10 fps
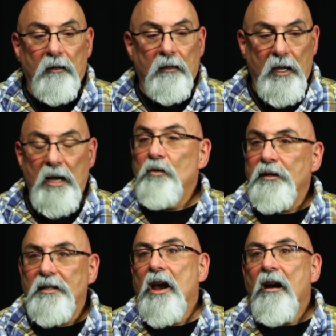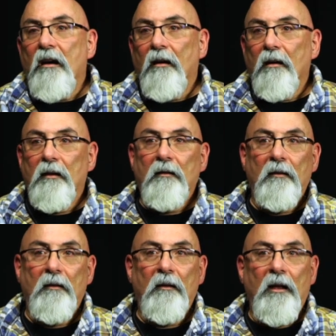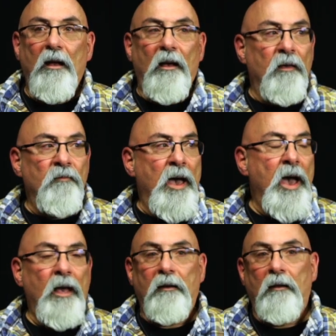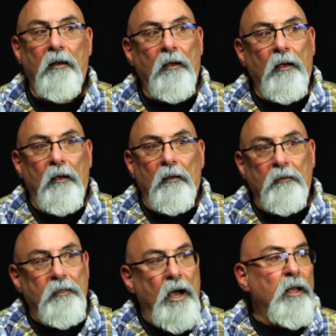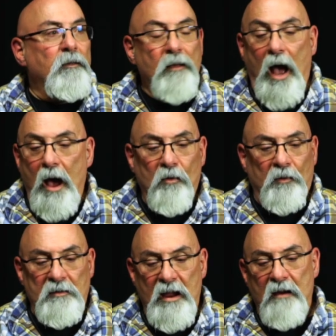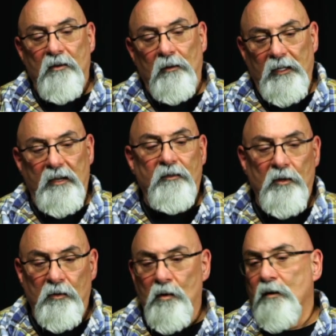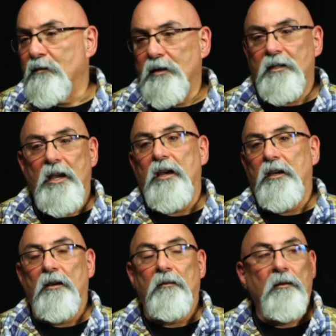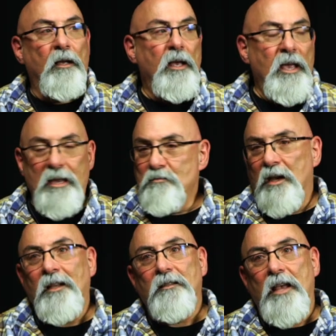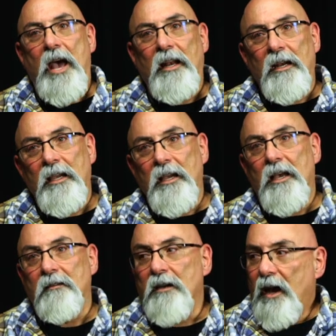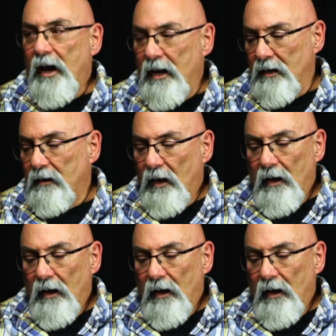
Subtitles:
He was there. And that, God, I will never leave you nor forsake you. He means that, and He is. And